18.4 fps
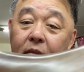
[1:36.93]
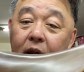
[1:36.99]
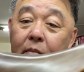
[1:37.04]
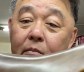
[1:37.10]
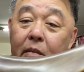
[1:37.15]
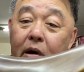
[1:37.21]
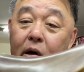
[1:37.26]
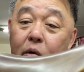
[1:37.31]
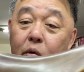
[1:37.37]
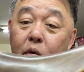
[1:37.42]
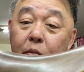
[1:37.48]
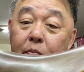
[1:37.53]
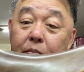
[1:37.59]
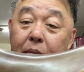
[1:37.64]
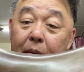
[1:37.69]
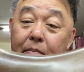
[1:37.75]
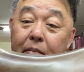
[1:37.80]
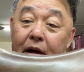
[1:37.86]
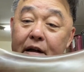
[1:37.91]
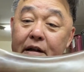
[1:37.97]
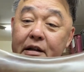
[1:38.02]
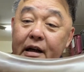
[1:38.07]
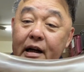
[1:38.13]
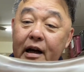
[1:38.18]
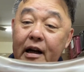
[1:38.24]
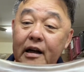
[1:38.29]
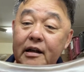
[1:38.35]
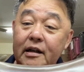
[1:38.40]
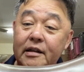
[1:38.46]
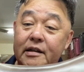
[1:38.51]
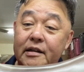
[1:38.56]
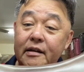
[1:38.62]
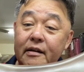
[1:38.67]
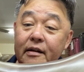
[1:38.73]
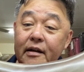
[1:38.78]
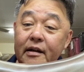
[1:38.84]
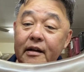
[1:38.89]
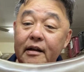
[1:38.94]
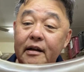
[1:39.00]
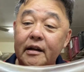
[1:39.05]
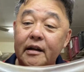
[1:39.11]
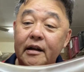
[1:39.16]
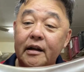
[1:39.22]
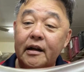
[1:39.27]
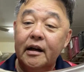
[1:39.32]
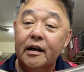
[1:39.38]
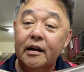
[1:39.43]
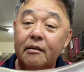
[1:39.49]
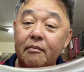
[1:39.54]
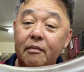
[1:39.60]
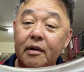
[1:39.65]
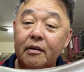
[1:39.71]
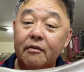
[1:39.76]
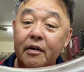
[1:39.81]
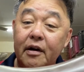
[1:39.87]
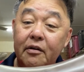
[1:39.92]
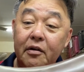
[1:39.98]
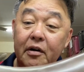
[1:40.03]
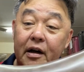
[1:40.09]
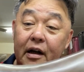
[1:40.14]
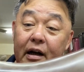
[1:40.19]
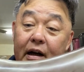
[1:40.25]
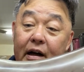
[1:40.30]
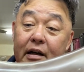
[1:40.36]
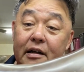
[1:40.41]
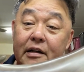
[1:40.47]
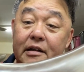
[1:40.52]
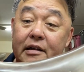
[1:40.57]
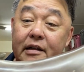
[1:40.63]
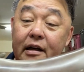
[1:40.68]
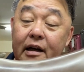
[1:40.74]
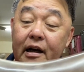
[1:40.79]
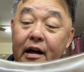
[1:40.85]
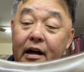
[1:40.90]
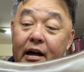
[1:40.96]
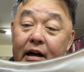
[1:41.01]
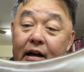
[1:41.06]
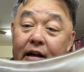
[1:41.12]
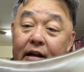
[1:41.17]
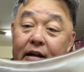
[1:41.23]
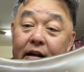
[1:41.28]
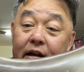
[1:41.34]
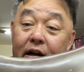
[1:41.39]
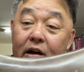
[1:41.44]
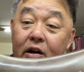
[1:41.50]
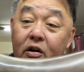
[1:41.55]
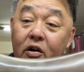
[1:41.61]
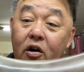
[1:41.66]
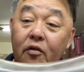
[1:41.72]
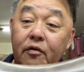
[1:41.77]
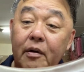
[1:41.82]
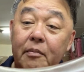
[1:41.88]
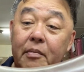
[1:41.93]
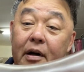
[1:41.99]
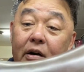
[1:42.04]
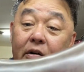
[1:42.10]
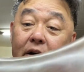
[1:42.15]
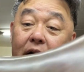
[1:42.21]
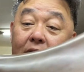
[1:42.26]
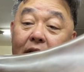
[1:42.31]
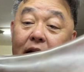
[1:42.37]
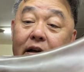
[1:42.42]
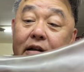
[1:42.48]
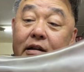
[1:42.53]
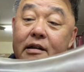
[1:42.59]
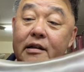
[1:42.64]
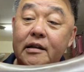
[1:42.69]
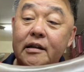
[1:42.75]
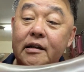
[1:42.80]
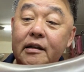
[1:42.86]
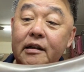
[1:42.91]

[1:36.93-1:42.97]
maroon purplish colors. Yeah, but very nice coffee brown colors.